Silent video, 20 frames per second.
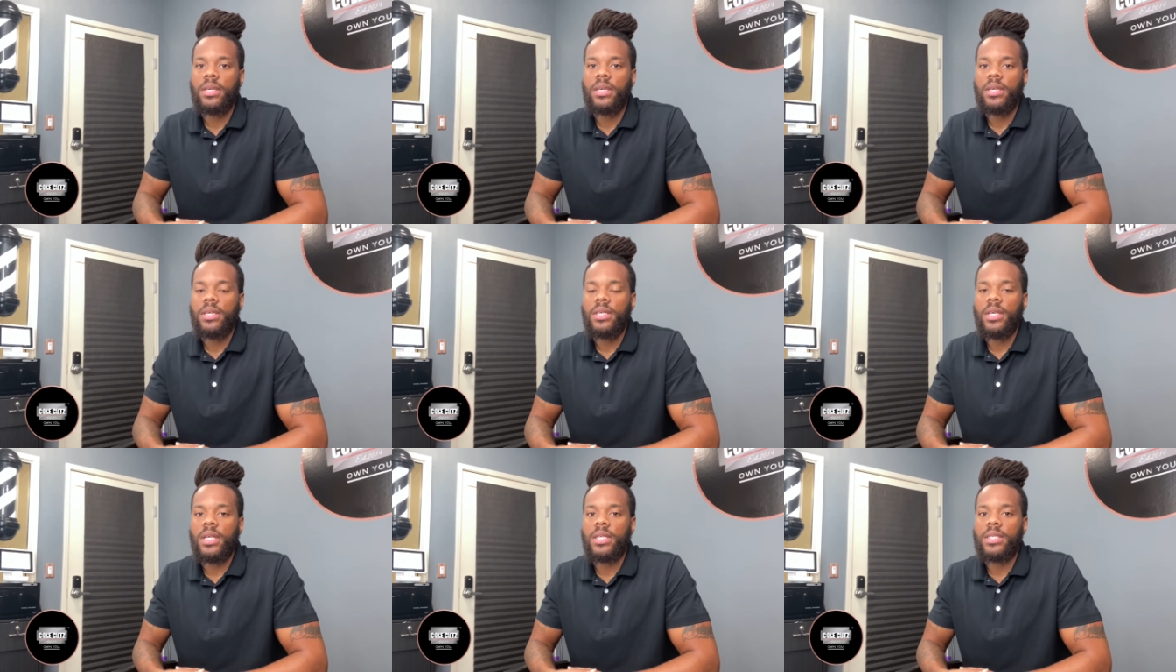
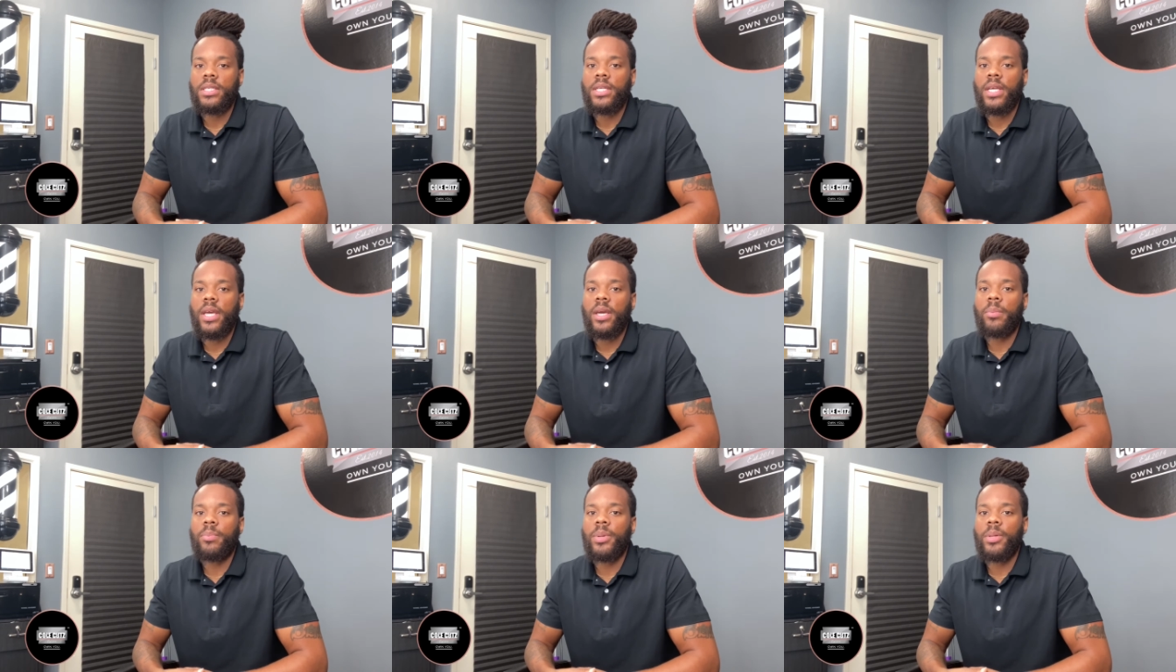You
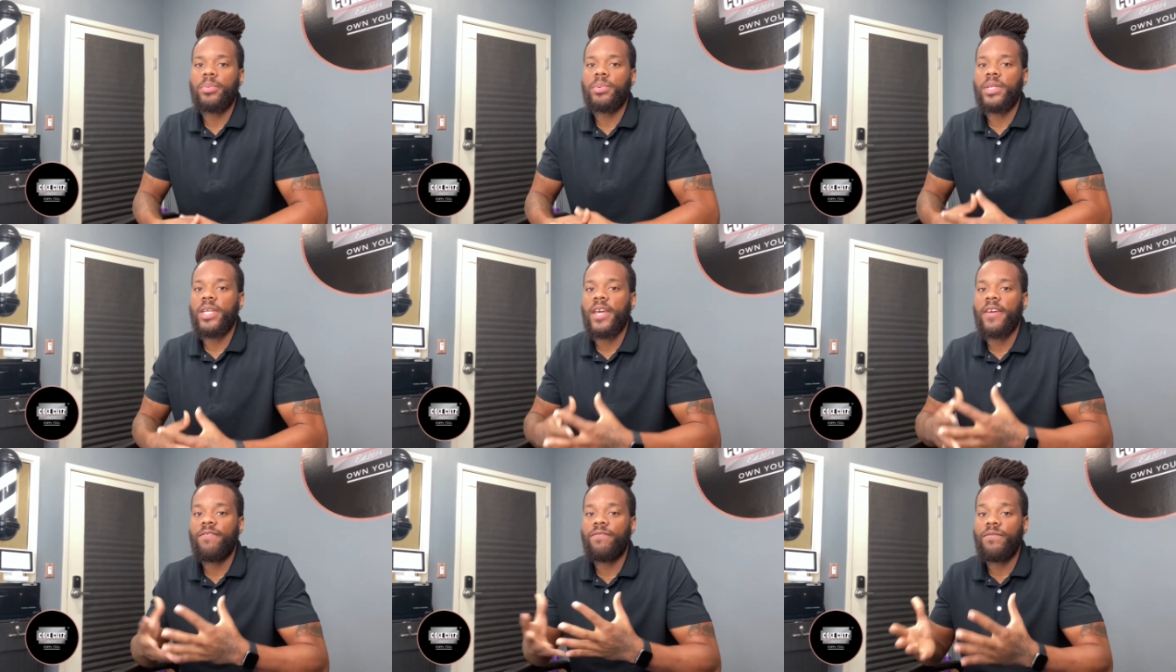understand? People
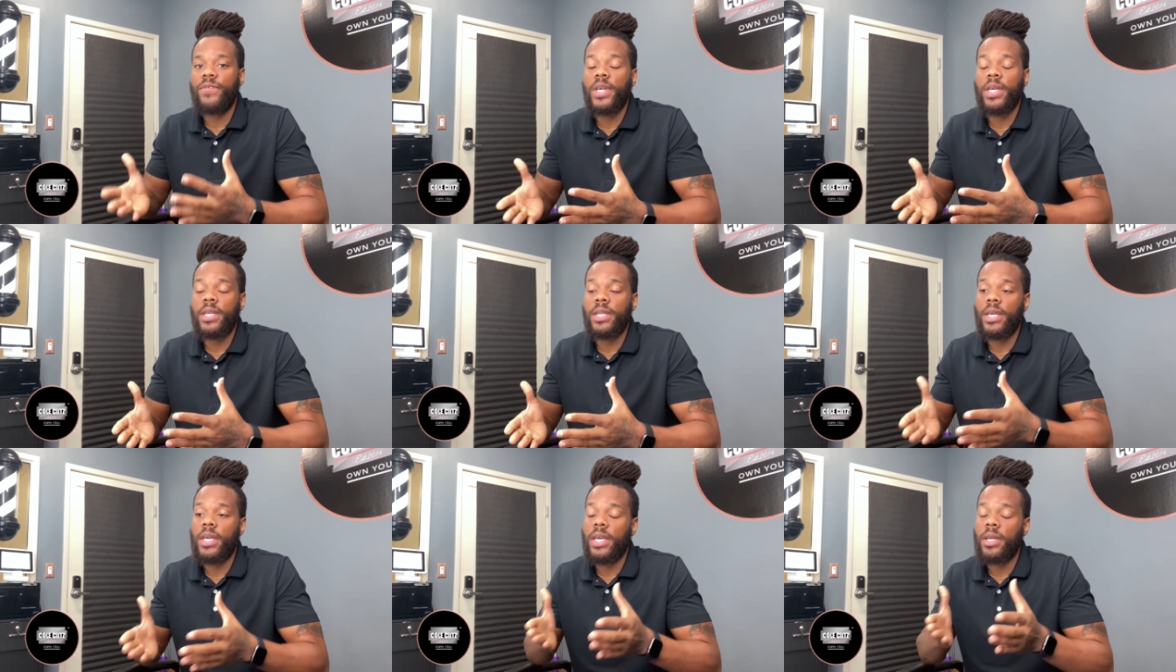that
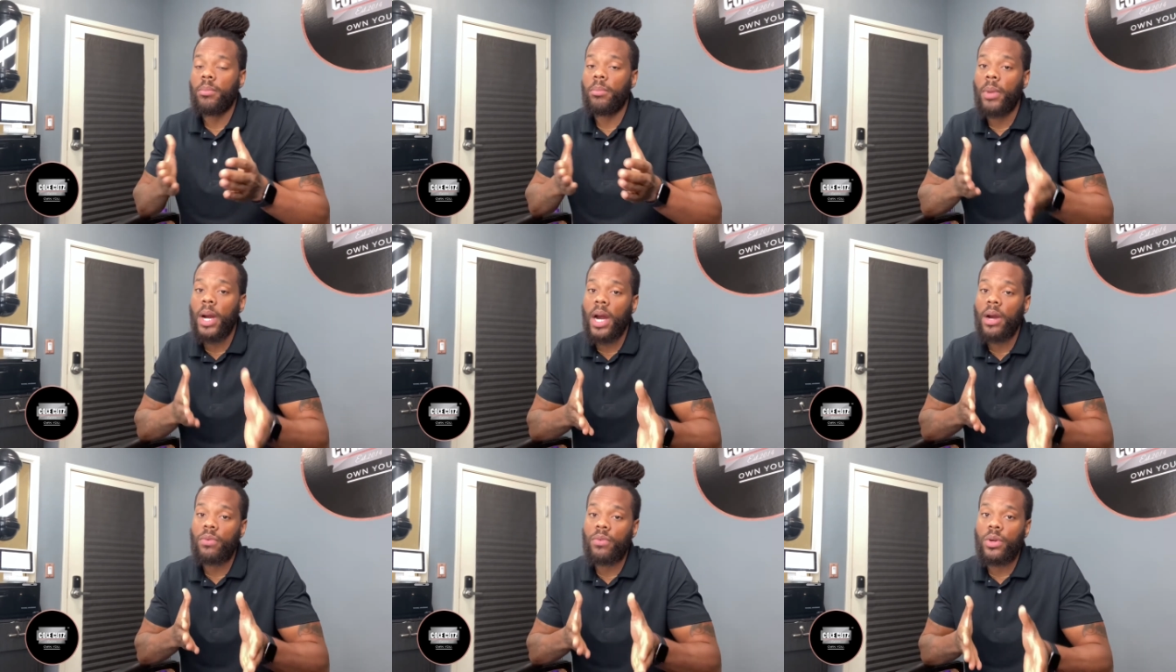fit in
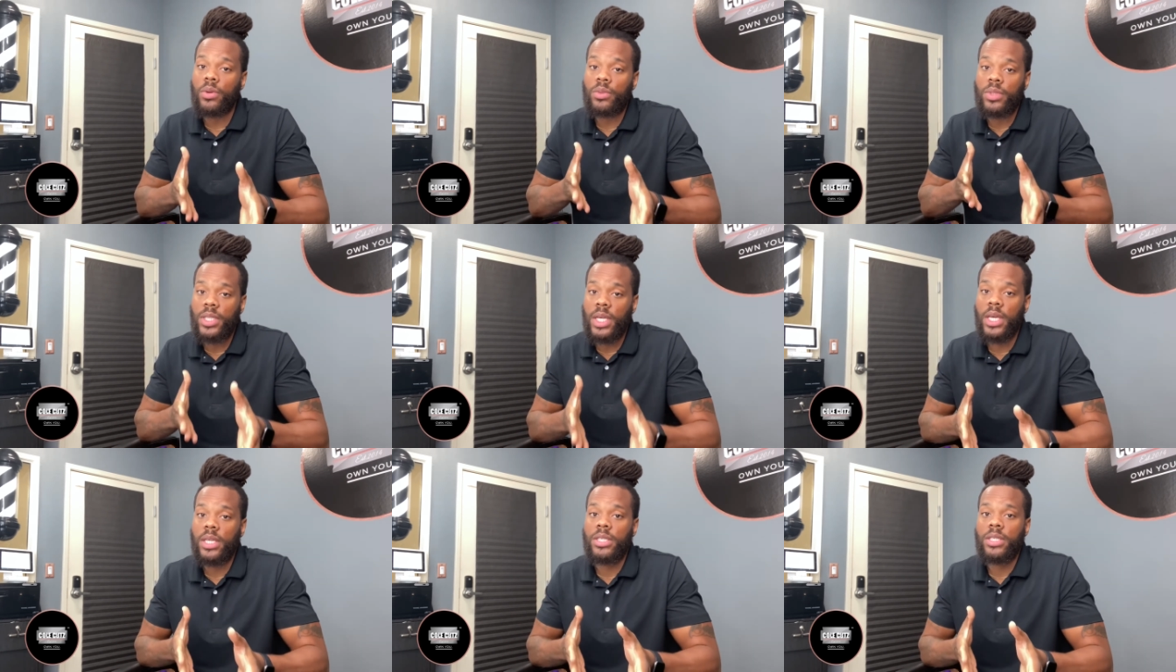my
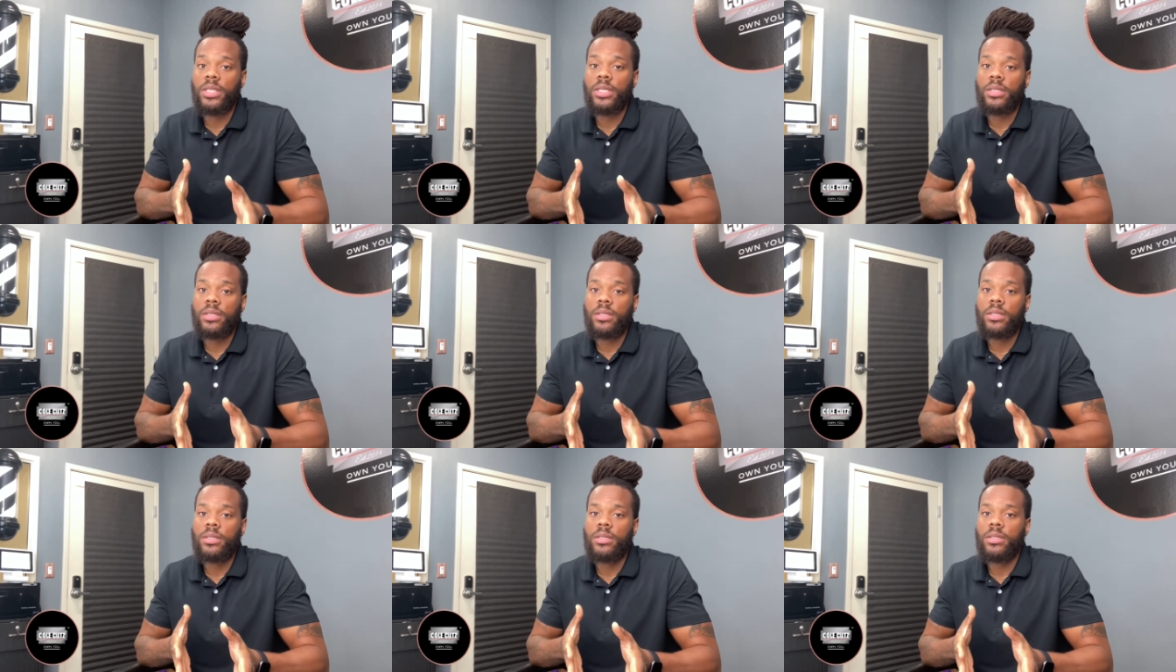rotation.
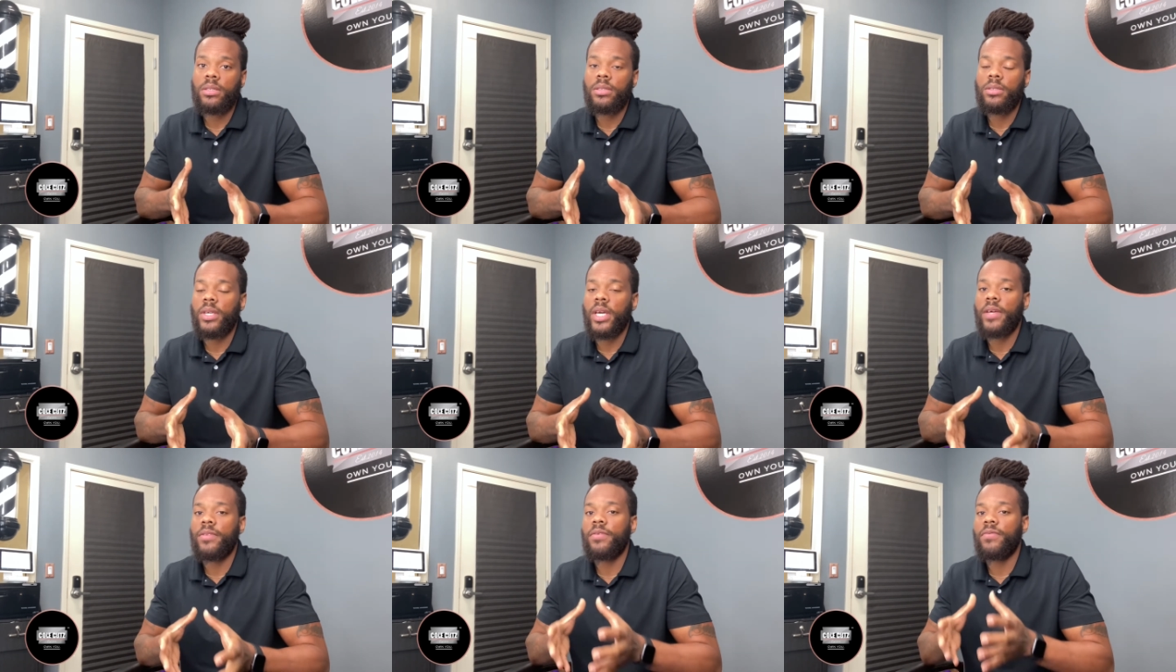
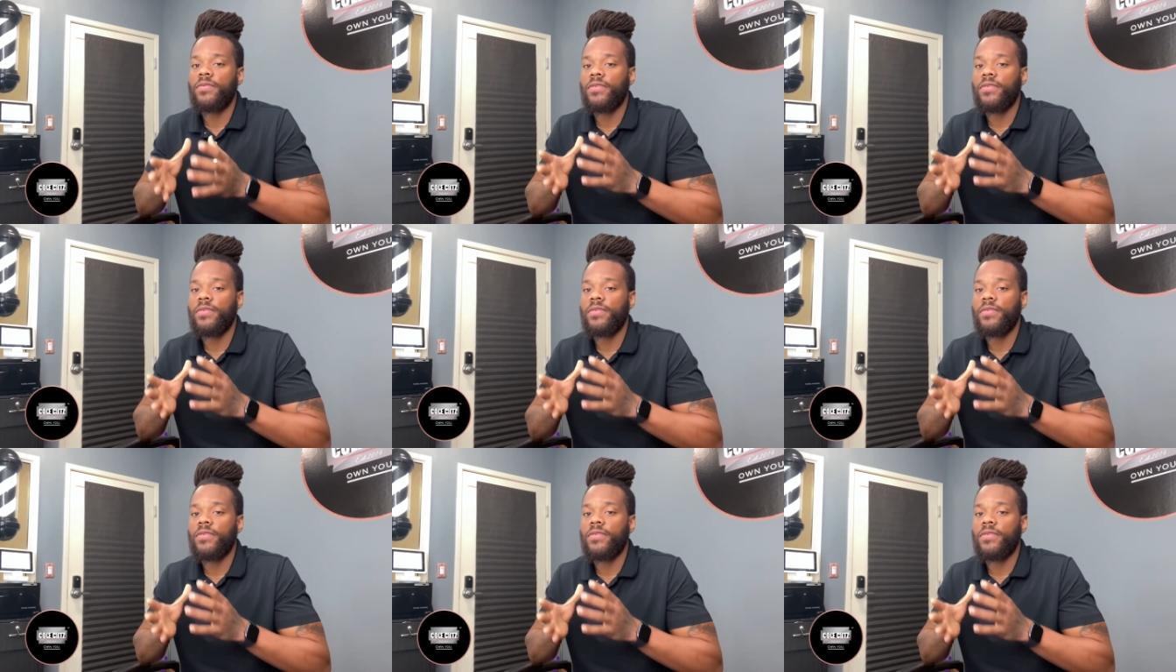You have to